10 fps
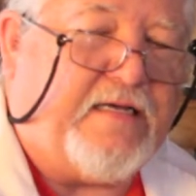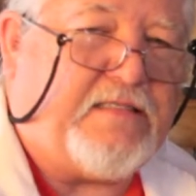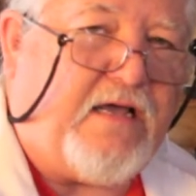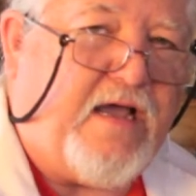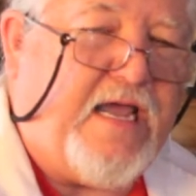
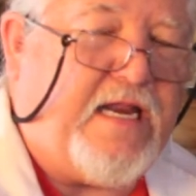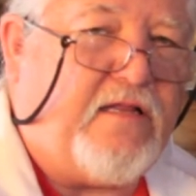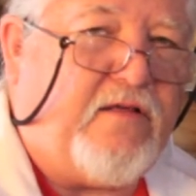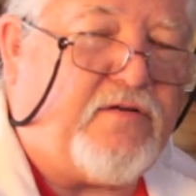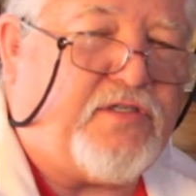tiny
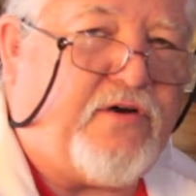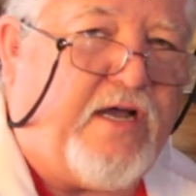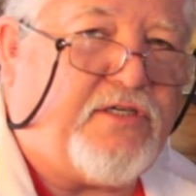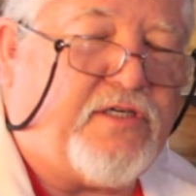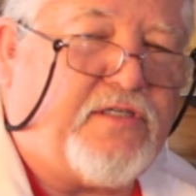little
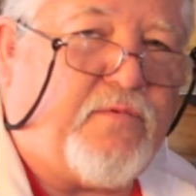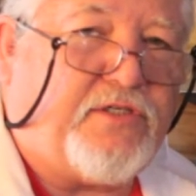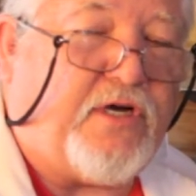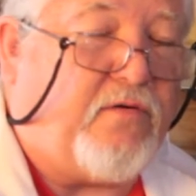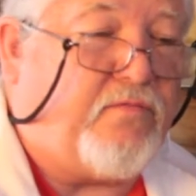structures
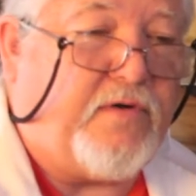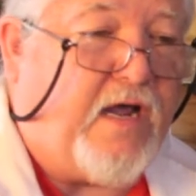which are